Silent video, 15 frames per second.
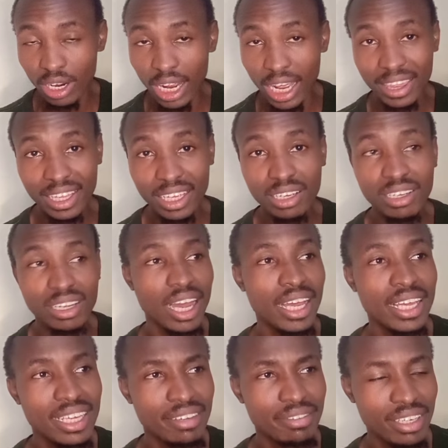I think
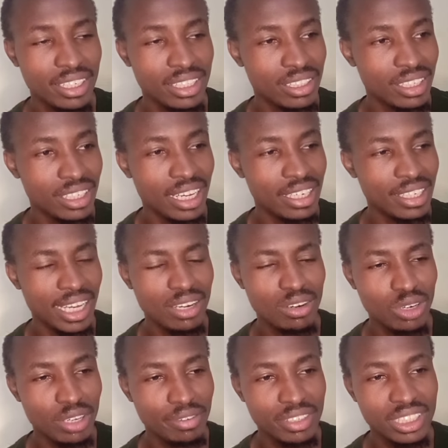EFA is, I don't
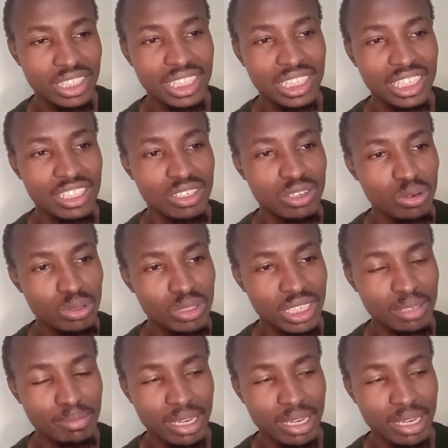know if it is losing,